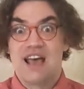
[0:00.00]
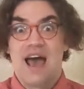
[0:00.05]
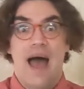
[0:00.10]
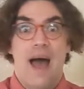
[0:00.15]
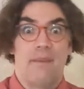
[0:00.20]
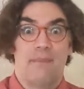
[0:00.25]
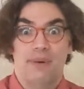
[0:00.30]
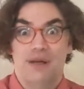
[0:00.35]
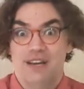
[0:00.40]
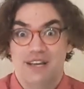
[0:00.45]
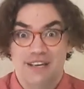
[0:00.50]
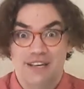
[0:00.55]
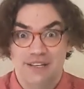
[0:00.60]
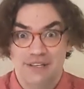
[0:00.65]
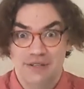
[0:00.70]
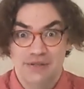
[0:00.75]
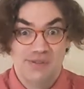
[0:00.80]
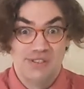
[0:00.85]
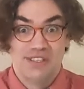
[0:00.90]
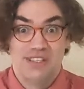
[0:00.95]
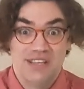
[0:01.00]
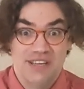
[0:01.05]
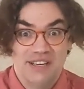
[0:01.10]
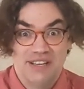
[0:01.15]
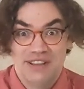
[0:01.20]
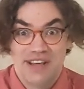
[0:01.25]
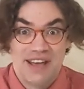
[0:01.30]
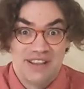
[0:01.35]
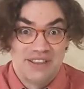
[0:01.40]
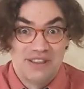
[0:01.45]
happening, you see
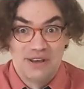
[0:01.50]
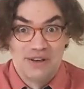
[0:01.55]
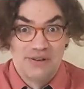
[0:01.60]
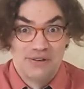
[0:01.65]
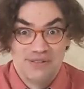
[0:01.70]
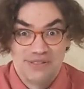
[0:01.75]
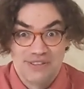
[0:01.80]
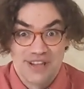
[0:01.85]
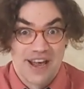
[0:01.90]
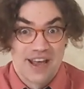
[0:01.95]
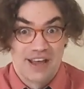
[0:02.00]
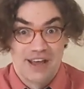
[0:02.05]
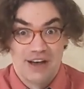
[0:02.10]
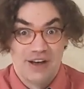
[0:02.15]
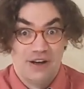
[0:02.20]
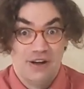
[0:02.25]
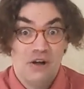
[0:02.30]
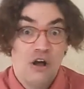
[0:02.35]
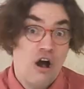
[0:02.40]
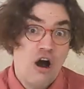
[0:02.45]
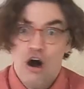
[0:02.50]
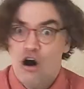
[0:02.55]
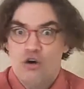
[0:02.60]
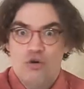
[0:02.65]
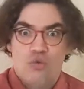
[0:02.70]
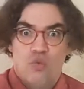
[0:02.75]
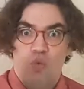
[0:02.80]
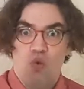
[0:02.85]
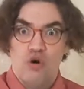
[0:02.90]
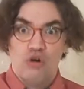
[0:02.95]
that there's like a
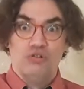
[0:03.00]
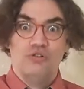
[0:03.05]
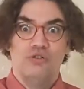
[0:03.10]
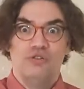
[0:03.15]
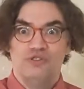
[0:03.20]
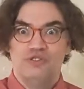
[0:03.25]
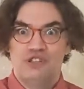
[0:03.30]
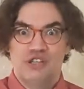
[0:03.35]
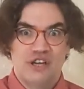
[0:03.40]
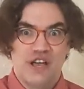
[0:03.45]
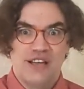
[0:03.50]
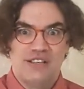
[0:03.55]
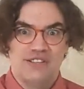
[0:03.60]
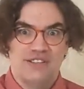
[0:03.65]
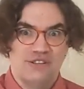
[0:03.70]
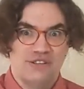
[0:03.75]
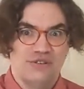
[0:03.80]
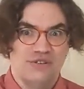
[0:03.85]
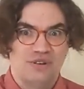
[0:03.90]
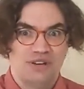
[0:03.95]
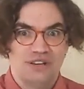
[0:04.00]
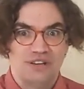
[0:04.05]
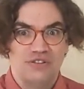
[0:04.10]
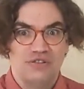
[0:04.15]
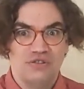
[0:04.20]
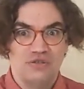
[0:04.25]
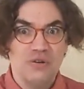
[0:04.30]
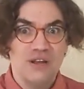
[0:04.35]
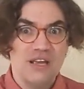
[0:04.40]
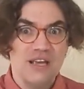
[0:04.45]
wolf chasing you in a
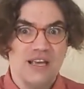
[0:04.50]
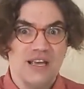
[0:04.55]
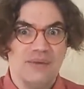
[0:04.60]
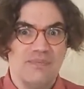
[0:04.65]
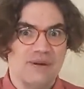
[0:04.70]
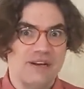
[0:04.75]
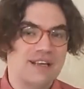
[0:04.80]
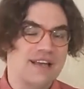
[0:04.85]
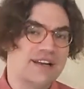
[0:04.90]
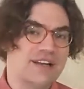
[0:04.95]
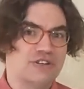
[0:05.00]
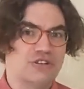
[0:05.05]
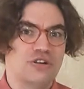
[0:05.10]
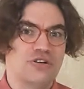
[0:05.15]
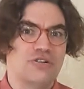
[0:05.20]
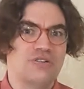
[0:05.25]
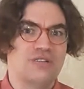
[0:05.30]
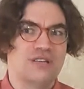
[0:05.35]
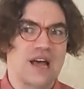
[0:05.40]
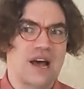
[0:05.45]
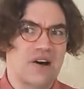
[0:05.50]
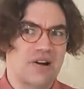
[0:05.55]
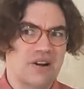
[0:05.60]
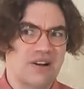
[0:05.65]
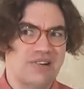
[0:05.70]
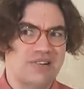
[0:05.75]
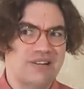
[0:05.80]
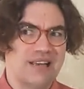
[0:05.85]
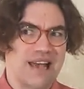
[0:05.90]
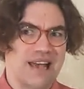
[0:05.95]
dream, and yet it turns out,
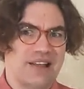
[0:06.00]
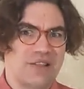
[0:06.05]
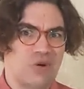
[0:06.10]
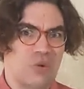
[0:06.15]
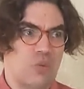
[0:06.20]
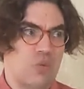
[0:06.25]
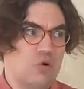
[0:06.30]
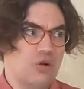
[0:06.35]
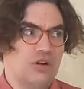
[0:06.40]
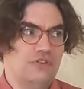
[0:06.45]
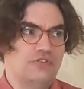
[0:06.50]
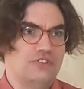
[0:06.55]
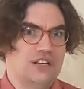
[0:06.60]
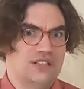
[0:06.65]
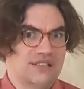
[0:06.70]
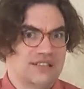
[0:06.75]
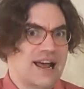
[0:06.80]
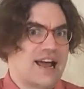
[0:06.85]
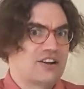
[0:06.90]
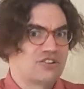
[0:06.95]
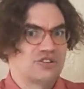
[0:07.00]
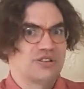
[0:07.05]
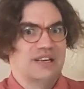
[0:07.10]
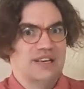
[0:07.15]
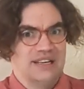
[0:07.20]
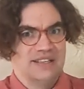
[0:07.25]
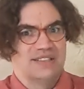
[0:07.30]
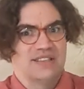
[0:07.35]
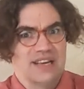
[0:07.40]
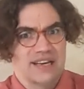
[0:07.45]
oh yeah, the wolf doesn't actually
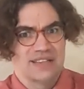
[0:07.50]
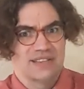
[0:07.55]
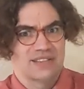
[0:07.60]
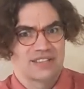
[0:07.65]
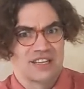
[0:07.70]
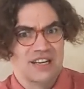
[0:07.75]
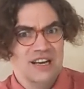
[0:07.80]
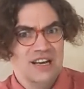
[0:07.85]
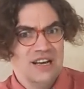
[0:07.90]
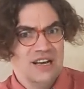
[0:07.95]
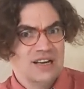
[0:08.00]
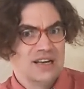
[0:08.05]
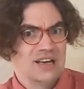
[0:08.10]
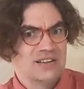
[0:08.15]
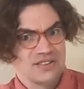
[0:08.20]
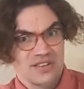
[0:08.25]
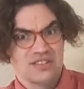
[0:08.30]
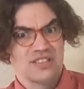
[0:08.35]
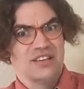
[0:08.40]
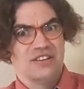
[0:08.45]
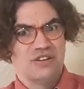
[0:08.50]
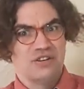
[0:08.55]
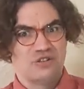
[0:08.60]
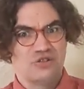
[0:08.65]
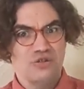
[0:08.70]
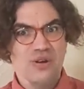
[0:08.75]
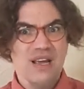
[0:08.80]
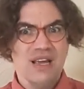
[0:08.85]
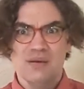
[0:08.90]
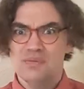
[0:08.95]
exist because it's in a
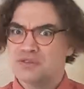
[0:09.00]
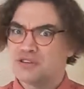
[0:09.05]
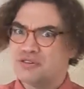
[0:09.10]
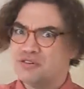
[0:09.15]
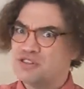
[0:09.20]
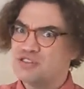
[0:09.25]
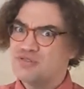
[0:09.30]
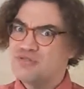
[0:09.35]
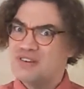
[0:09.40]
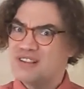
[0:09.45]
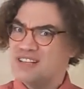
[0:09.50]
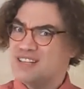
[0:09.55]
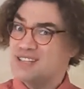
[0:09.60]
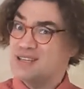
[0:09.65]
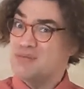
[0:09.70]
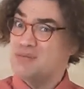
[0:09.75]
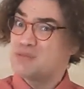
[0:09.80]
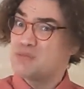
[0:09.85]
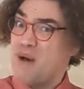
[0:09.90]
dream. So it certainly seems